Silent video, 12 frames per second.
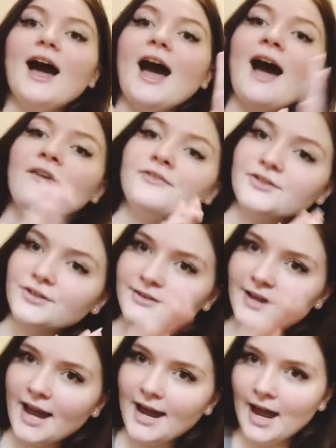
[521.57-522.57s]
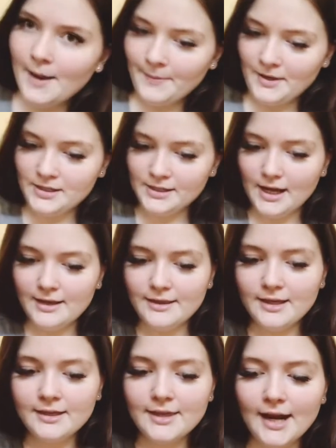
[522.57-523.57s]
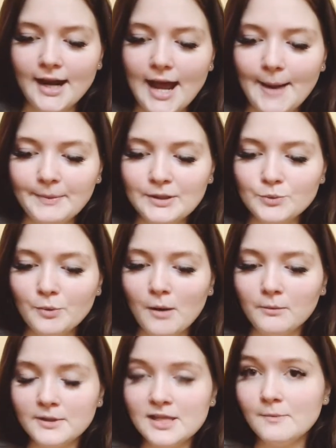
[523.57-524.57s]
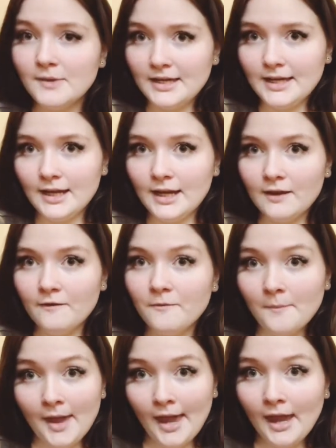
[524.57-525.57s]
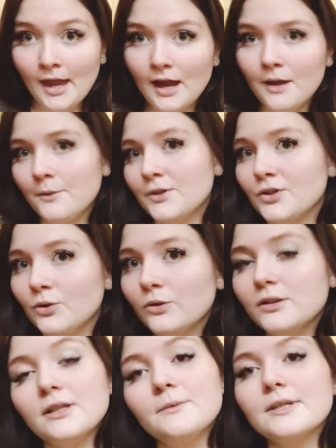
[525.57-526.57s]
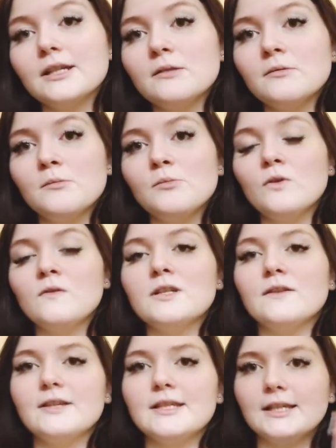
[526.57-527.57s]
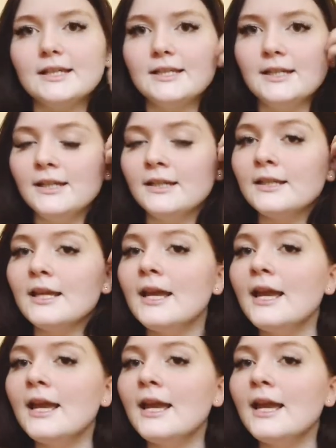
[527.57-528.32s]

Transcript: After that happened, I think that happened probably the beginning of May, I was told that it was going to be moved to the 16th,